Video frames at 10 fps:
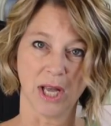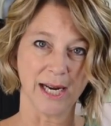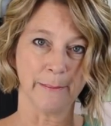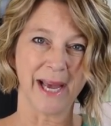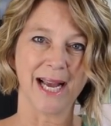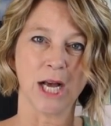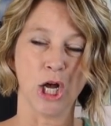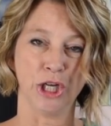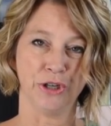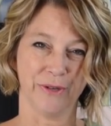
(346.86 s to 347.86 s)
item bag
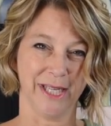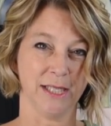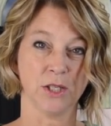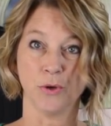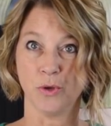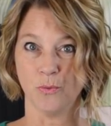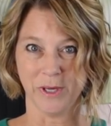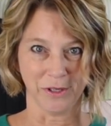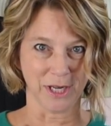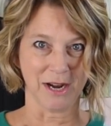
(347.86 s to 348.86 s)
under it so you
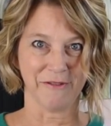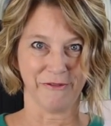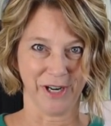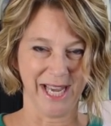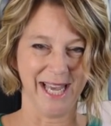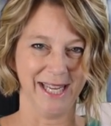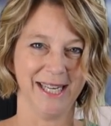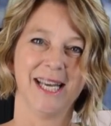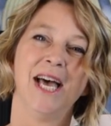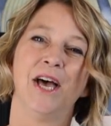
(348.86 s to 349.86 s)
will not
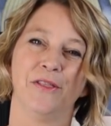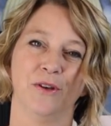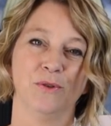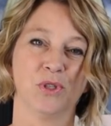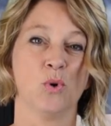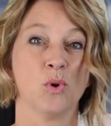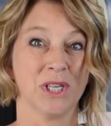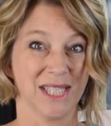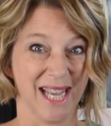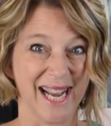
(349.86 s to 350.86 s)
forget those
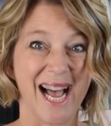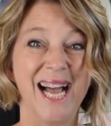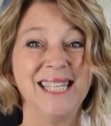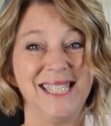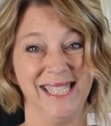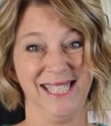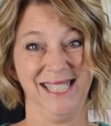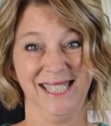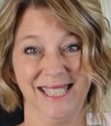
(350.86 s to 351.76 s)
cords like I did.